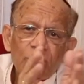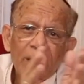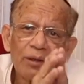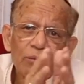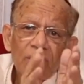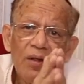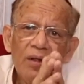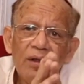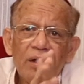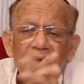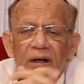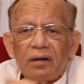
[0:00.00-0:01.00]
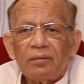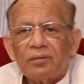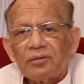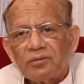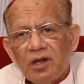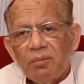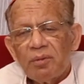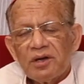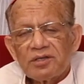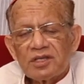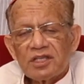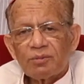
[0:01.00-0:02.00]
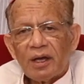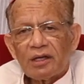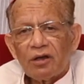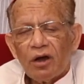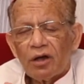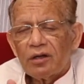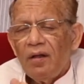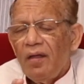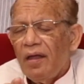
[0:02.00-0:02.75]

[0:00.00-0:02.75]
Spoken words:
one, three persons, one God.